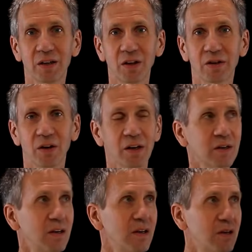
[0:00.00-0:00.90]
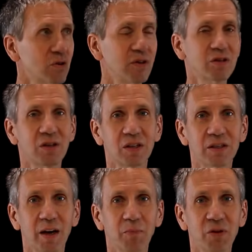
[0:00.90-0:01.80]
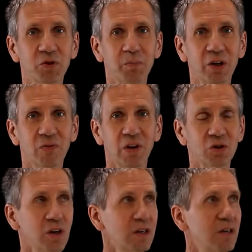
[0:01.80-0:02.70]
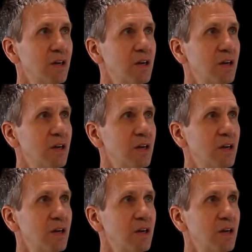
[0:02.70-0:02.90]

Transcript: to click on it. So this is an example of spear phishing.